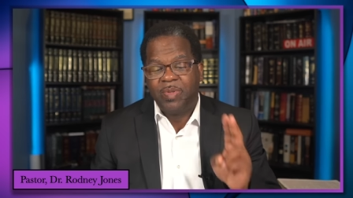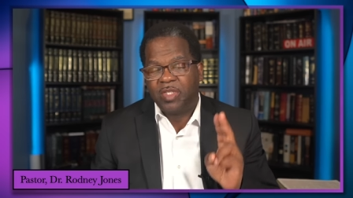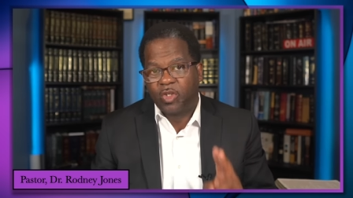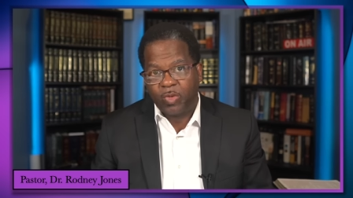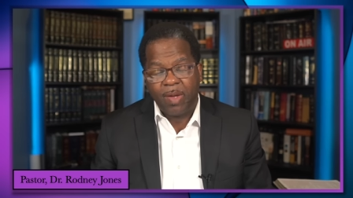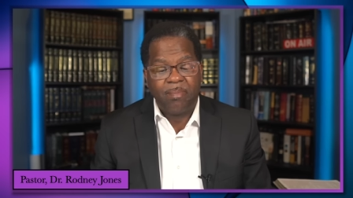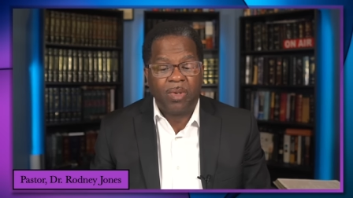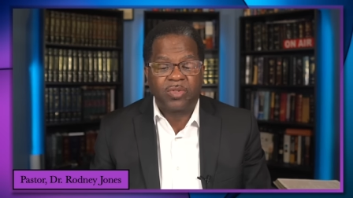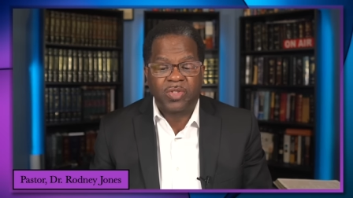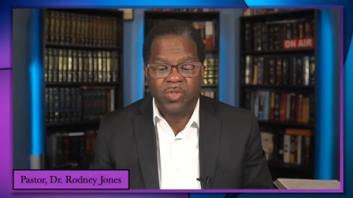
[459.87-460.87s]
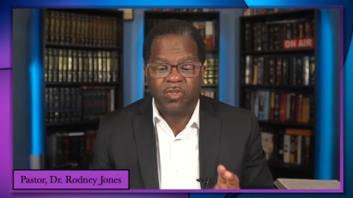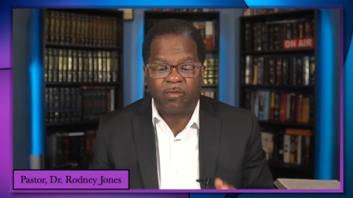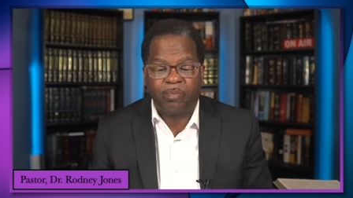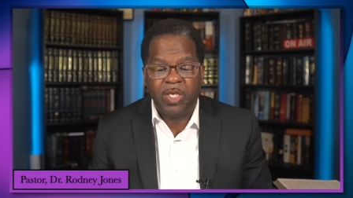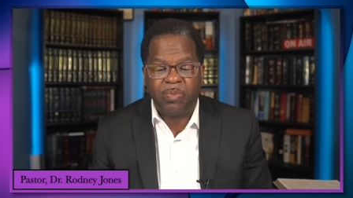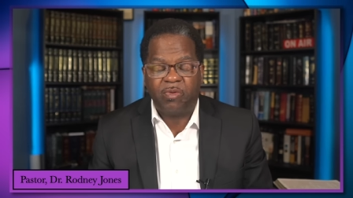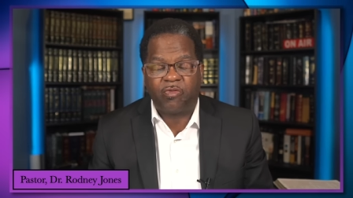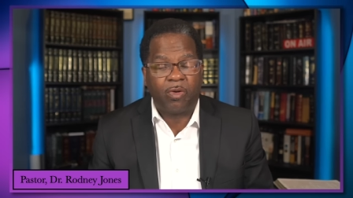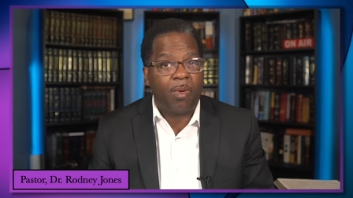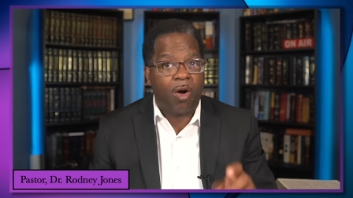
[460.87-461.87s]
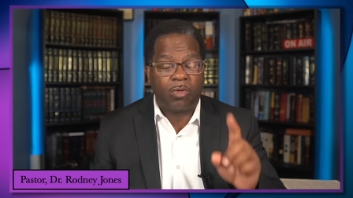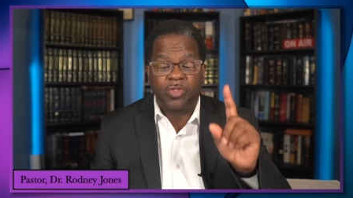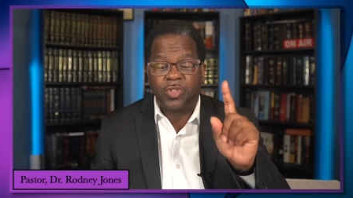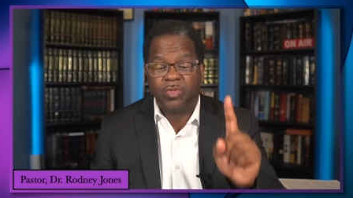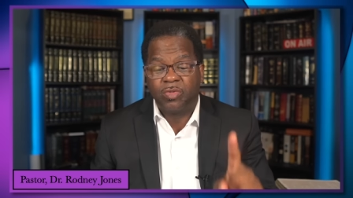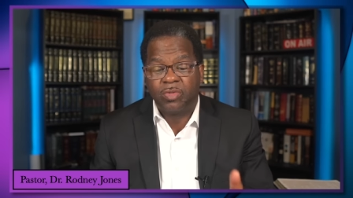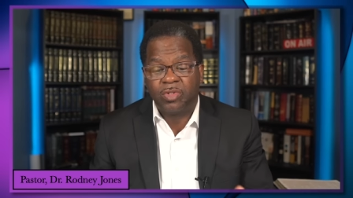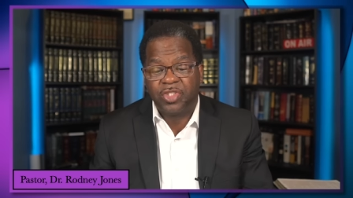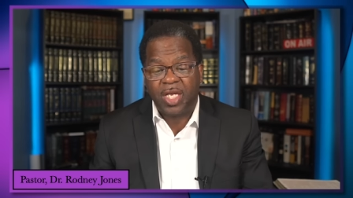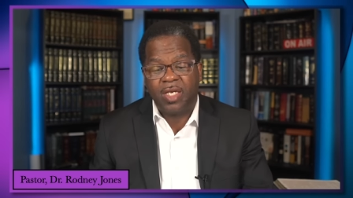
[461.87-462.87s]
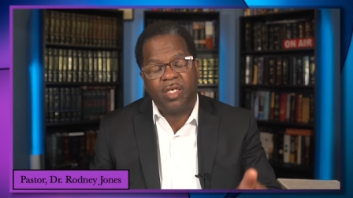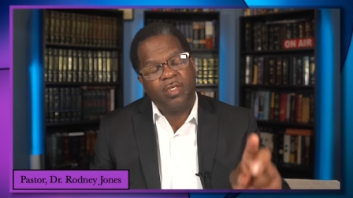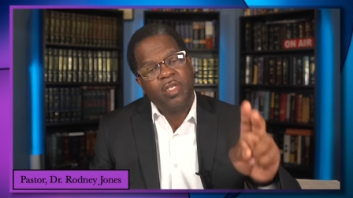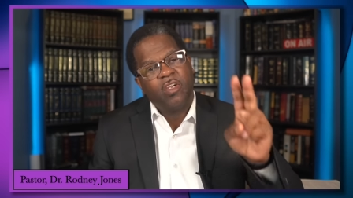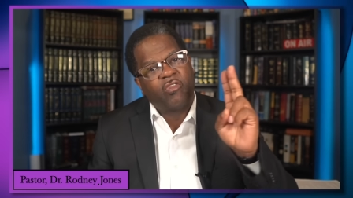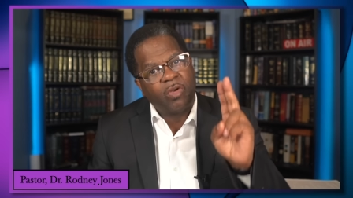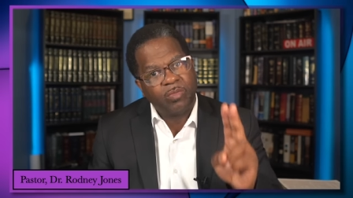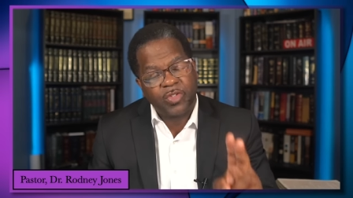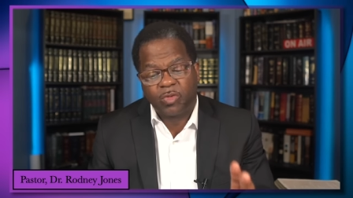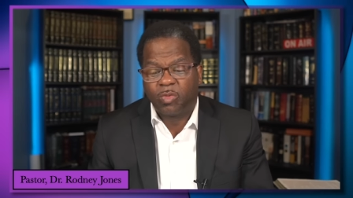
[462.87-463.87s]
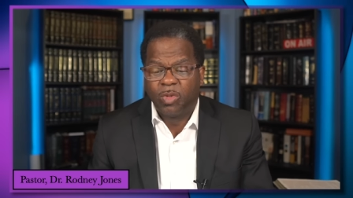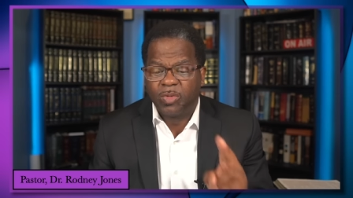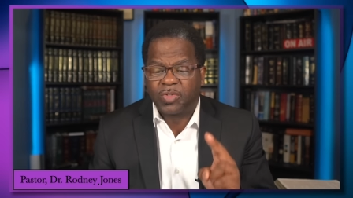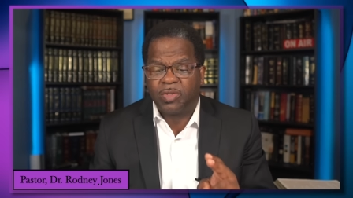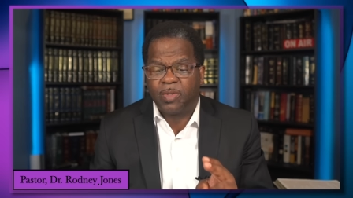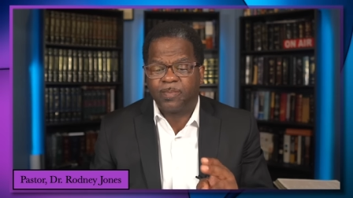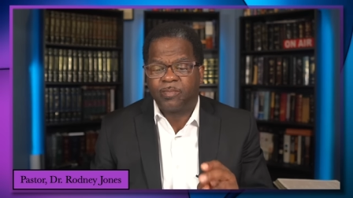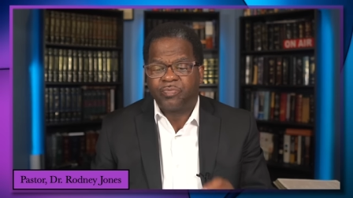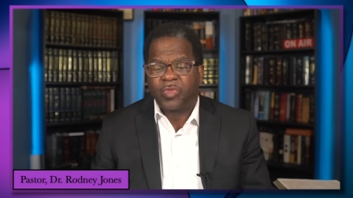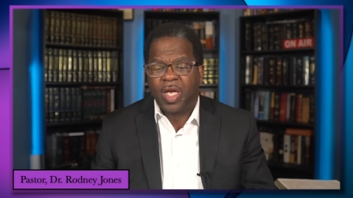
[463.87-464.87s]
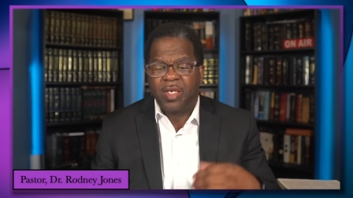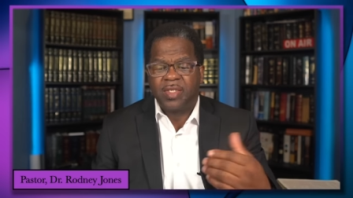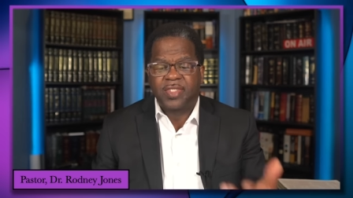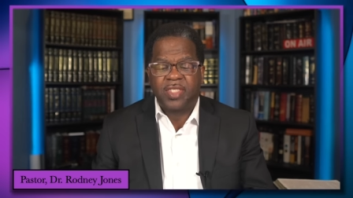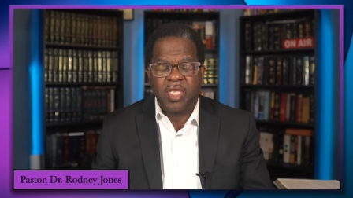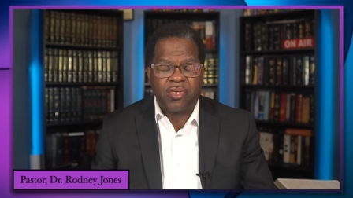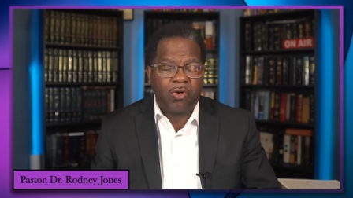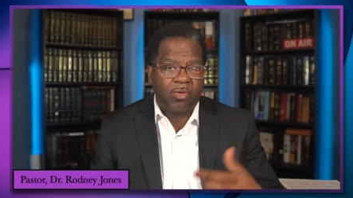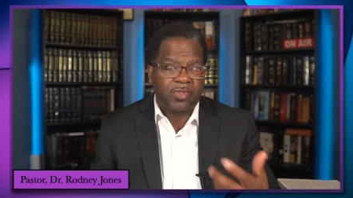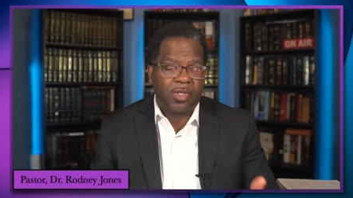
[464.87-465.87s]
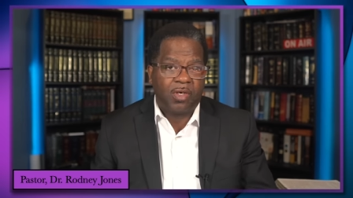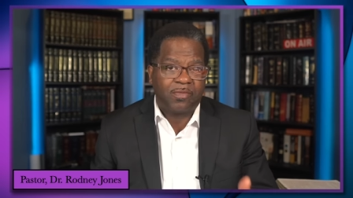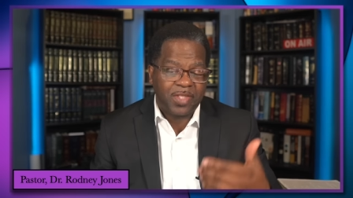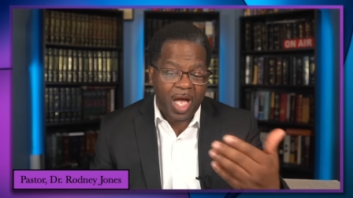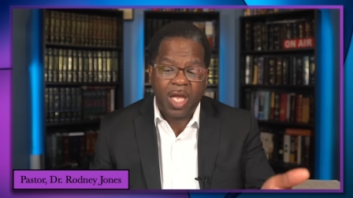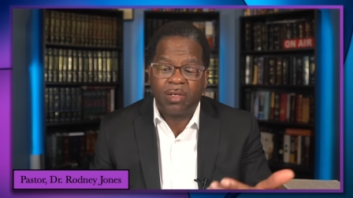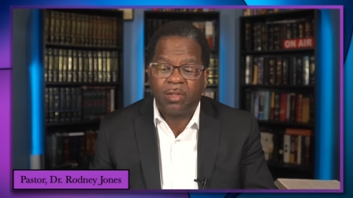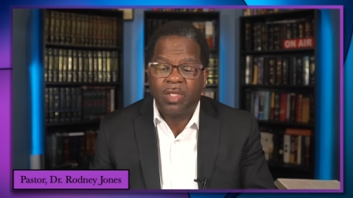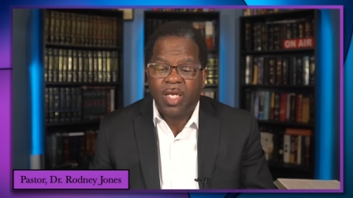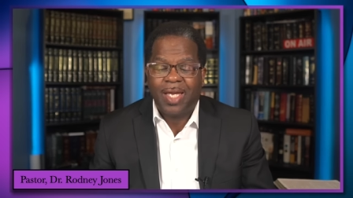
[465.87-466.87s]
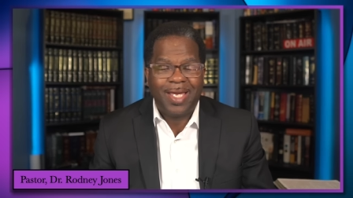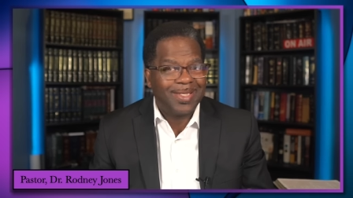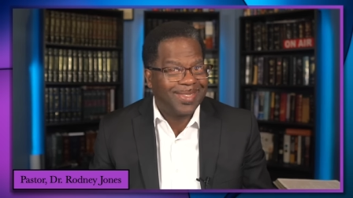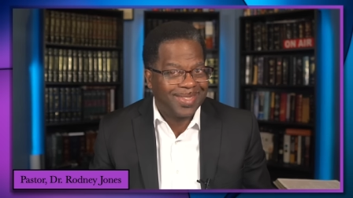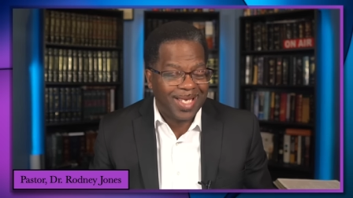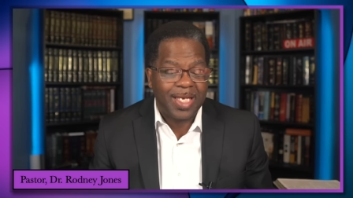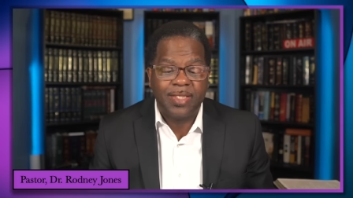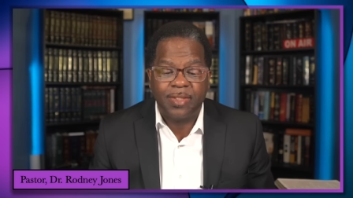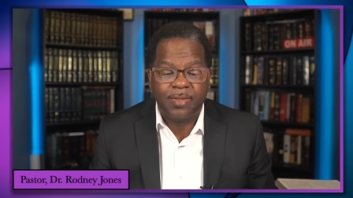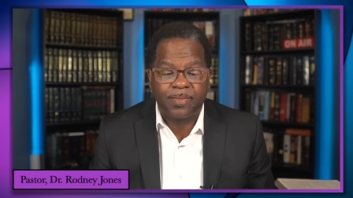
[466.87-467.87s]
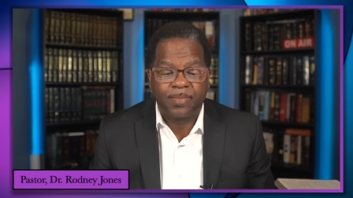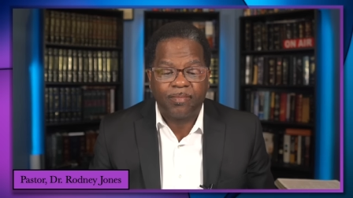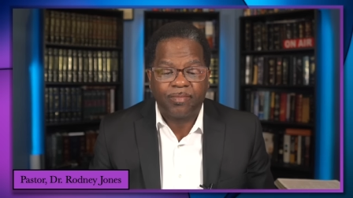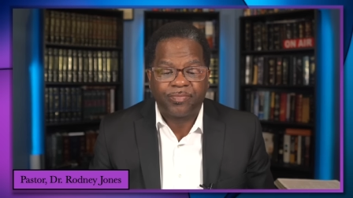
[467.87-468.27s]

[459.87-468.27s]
It would be the great multitude of people from all Judea, from Jerusalem, and the seacoast of Tyre and Sidon.